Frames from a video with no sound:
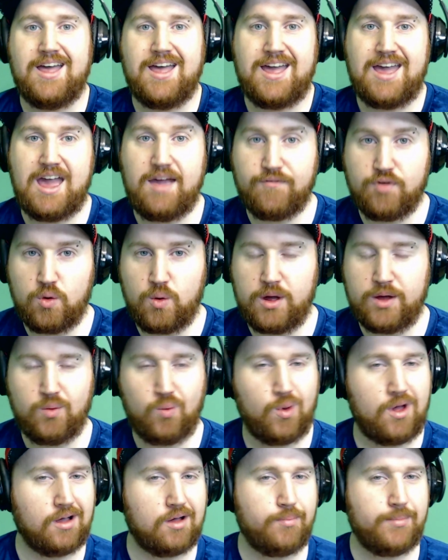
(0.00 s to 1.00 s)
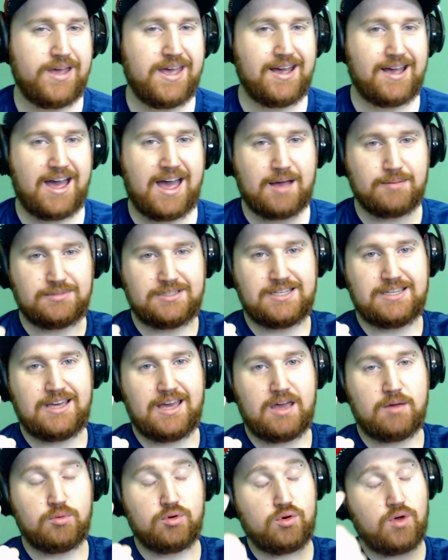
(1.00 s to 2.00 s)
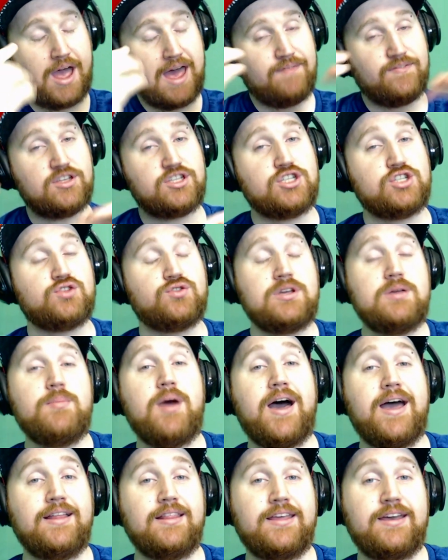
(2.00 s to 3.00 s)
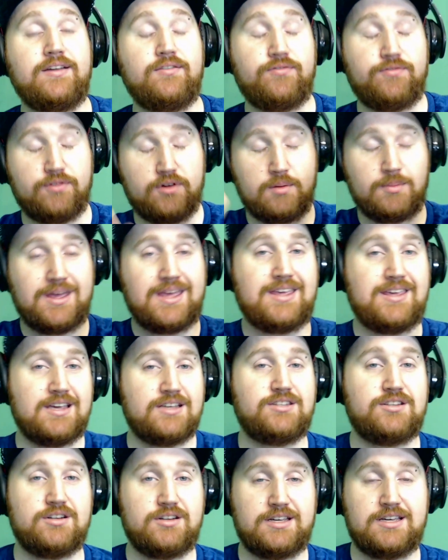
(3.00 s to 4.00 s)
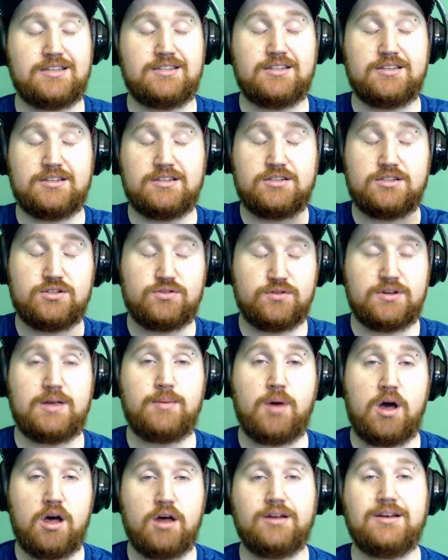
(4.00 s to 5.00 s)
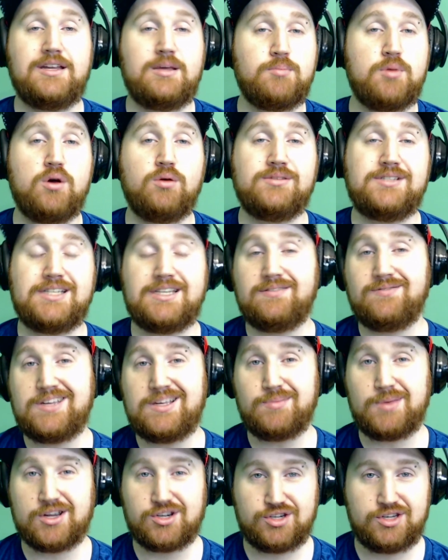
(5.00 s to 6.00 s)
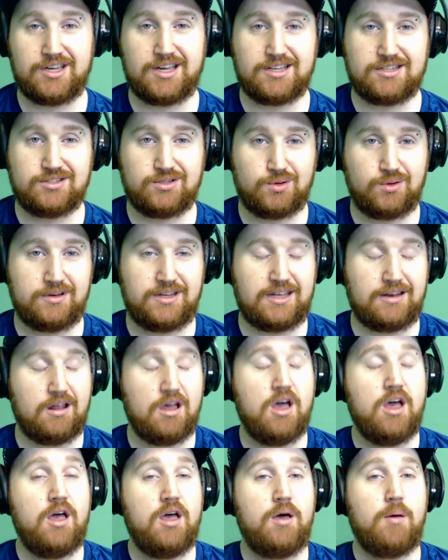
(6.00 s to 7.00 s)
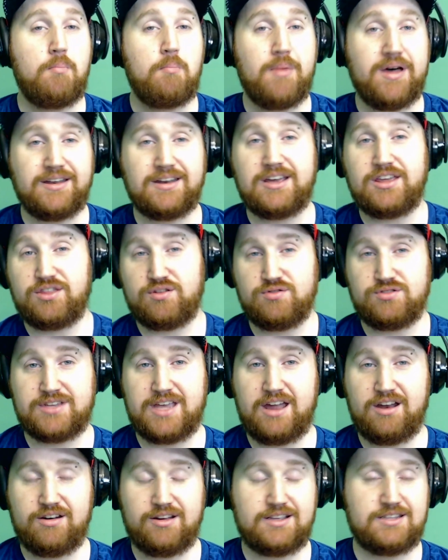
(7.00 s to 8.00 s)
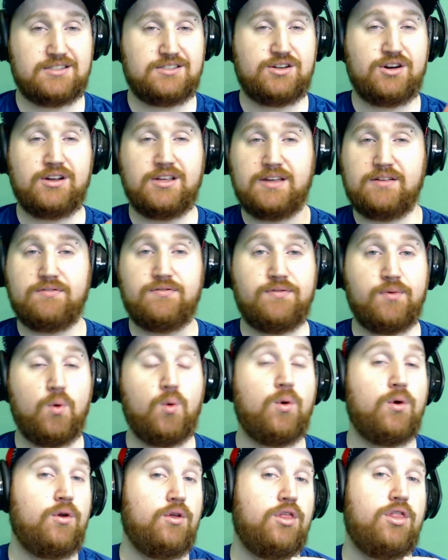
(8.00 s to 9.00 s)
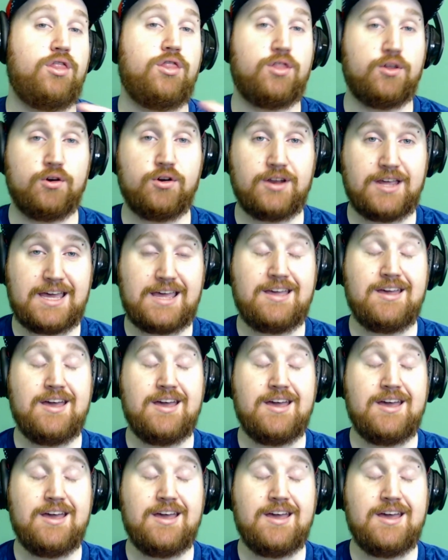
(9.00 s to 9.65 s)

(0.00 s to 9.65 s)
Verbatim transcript: Hey everyone, welcome back. I'm TKA Brew. I have a stream highlight from yesterday's stream on Nimo TV. Make sure you guys tune in Monday through Saturday, starting at 4.30.